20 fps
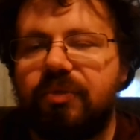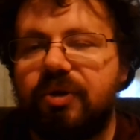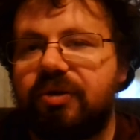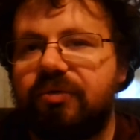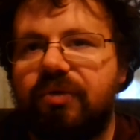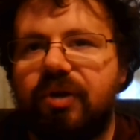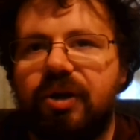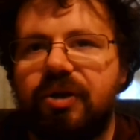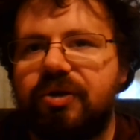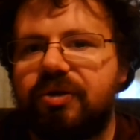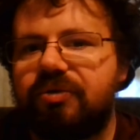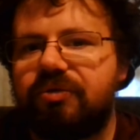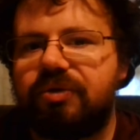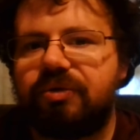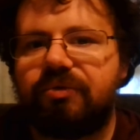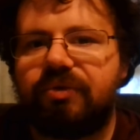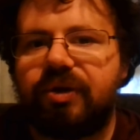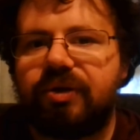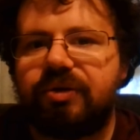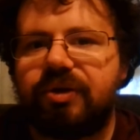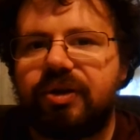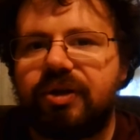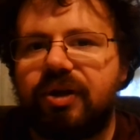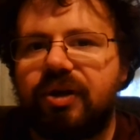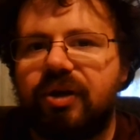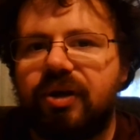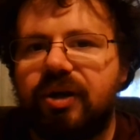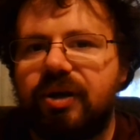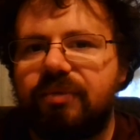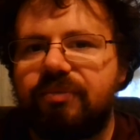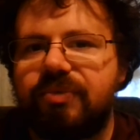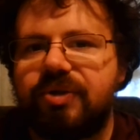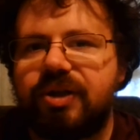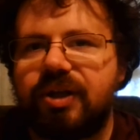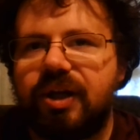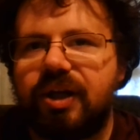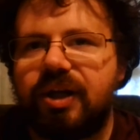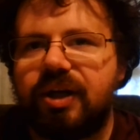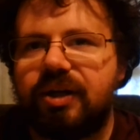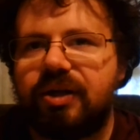mythological throughout the
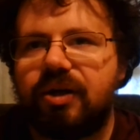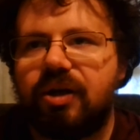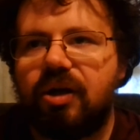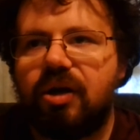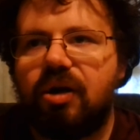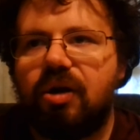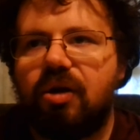times, and